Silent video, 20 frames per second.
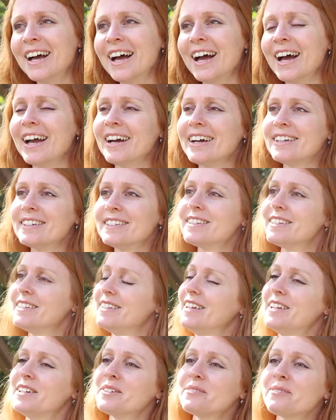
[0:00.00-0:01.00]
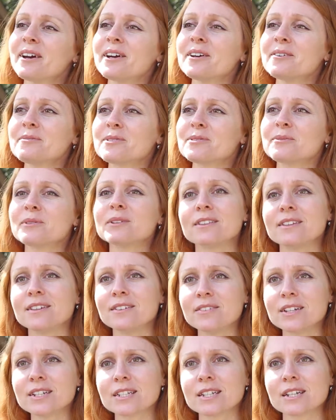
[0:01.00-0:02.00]
And in a way, it was
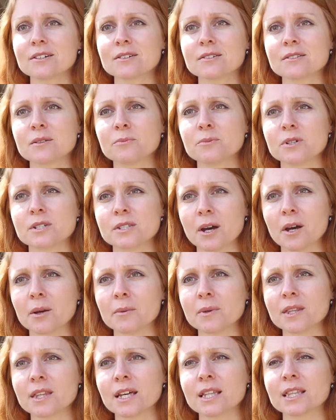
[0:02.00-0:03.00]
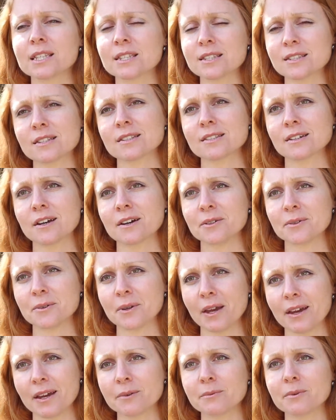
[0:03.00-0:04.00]
relieving to hear someone tell me that this is not
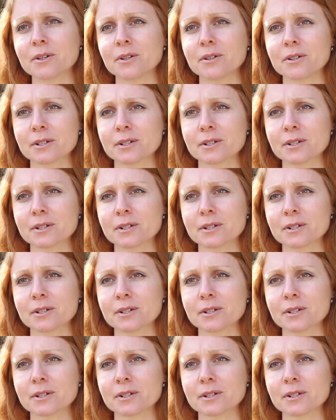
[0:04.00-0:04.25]
okay what you're